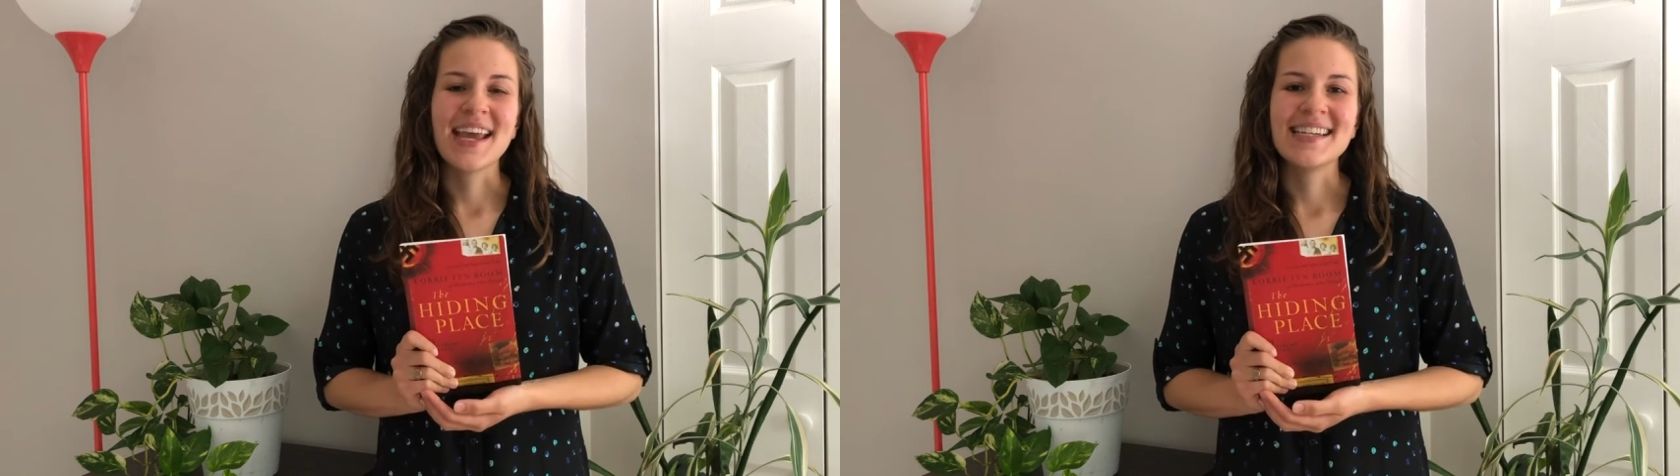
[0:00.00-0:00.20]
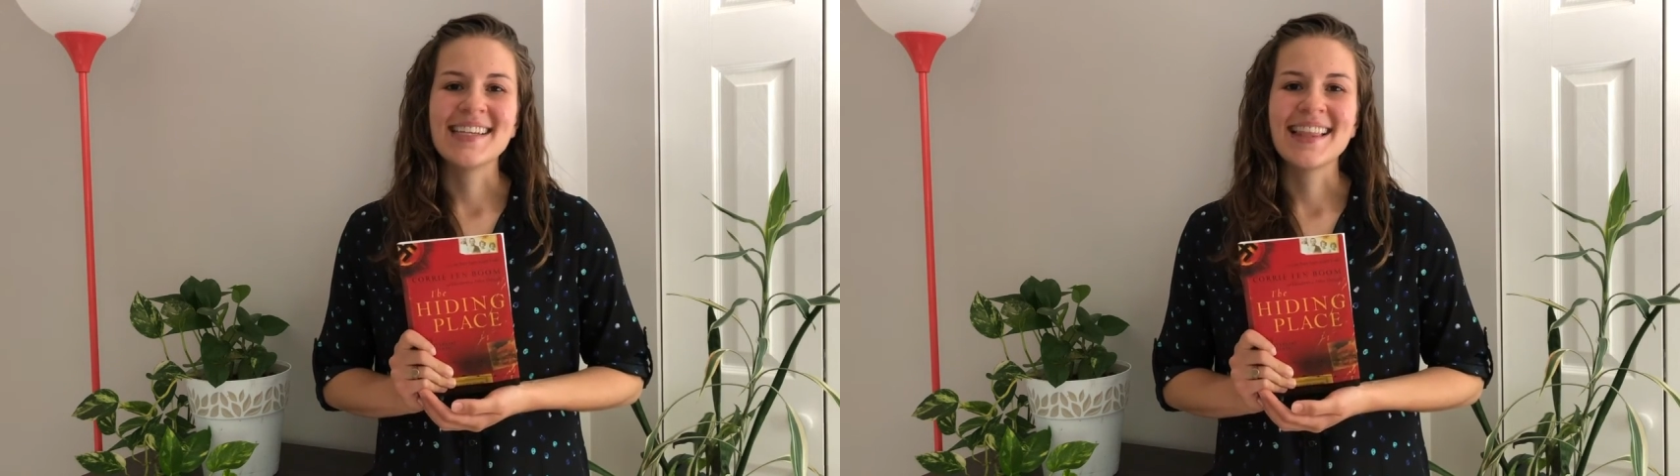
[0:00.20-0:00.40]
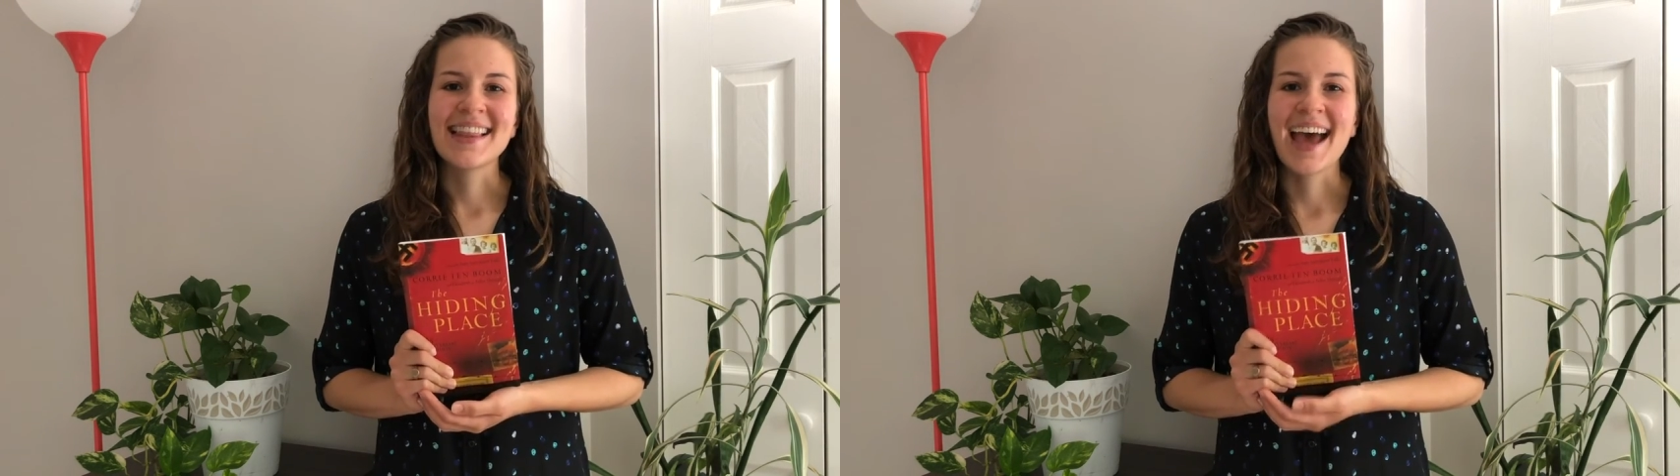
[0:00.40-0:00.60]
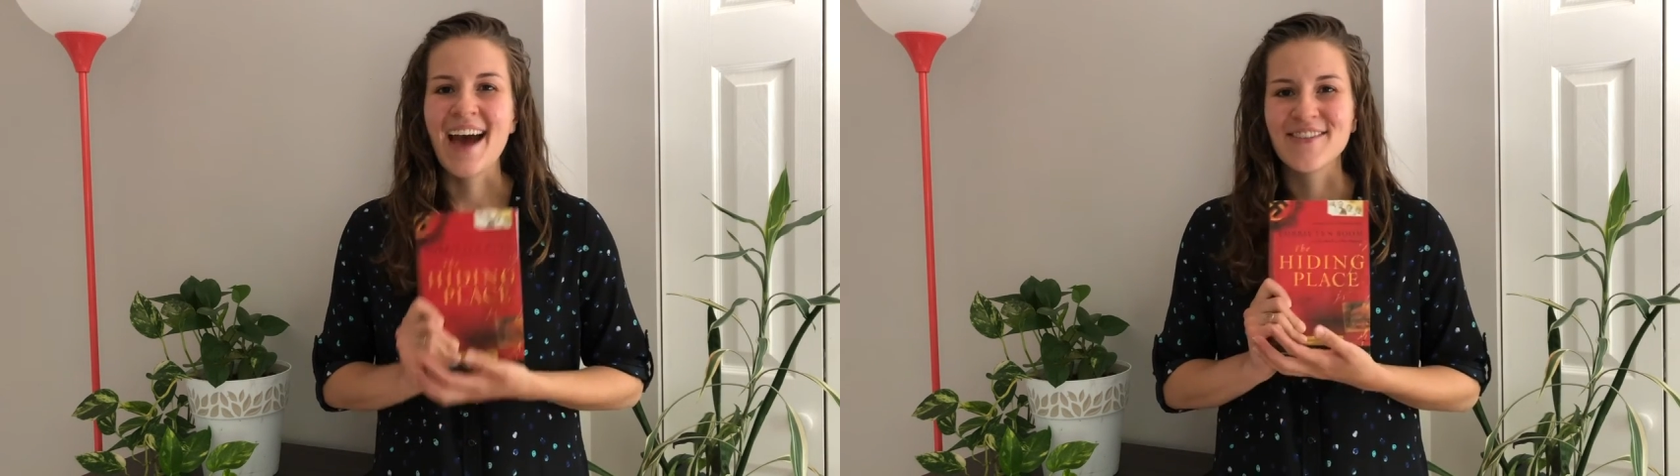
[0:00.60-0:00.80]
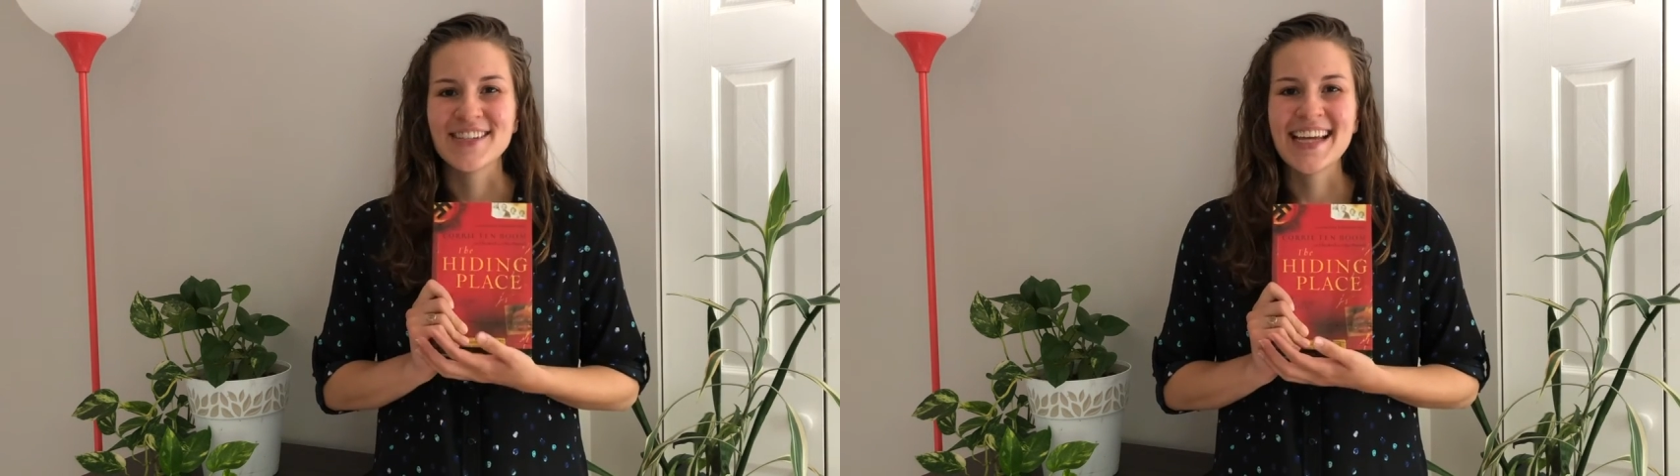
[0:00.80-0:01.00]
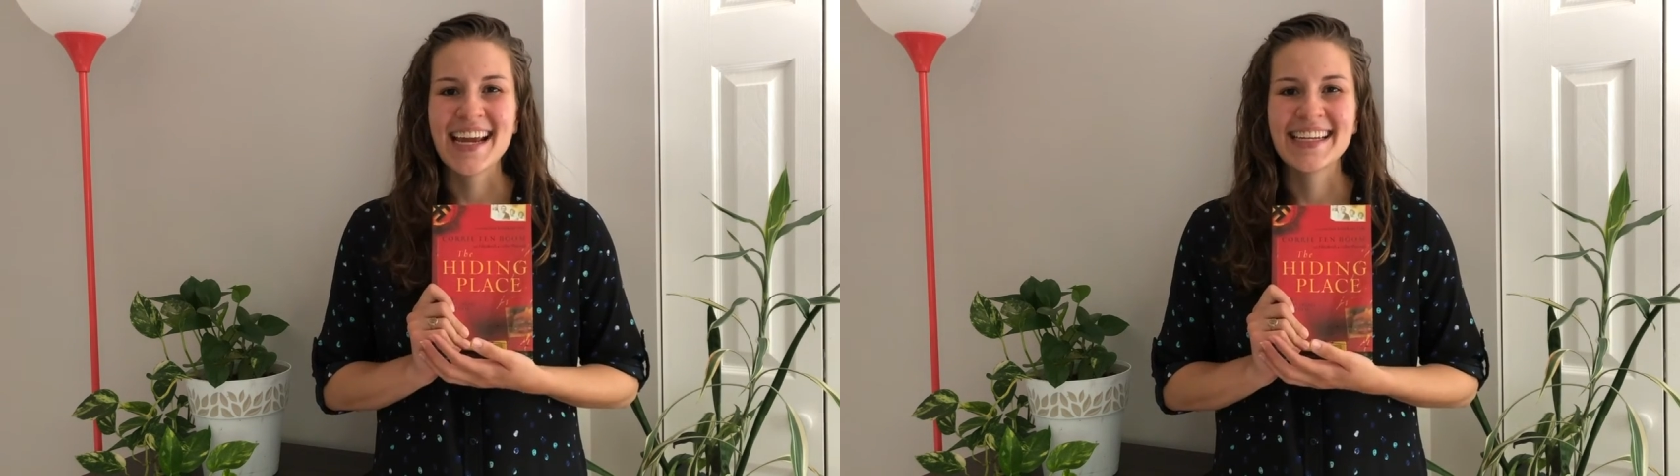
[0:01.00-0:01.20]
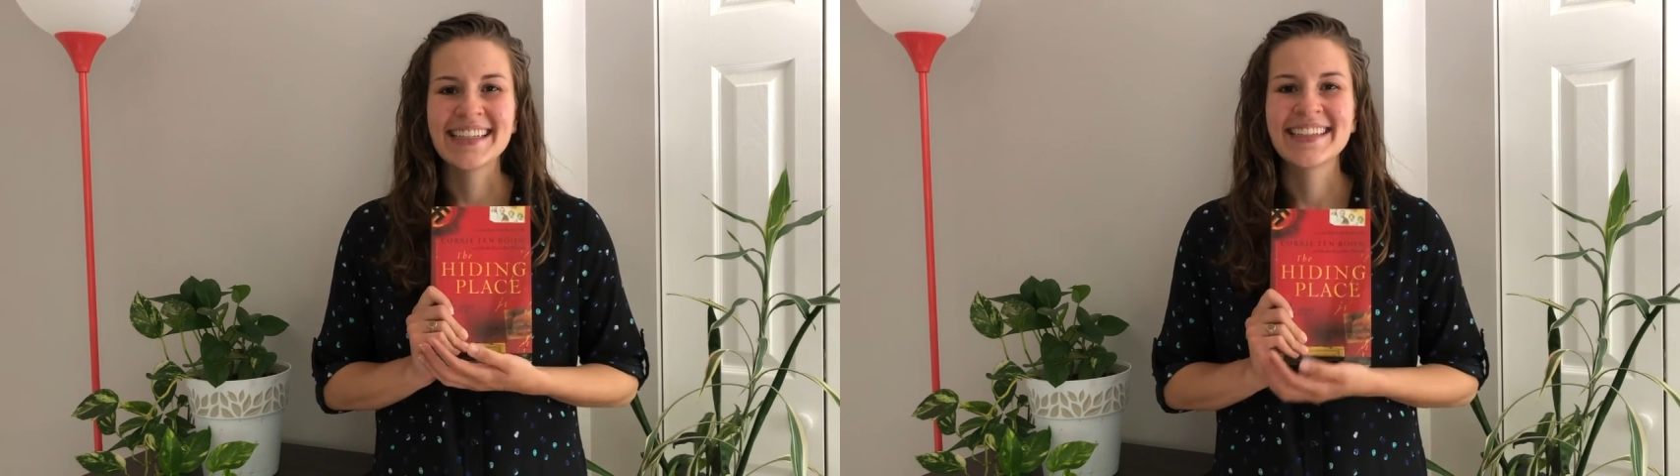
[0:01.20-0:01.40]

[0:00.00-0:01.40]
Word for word: the 18th. Have a good day.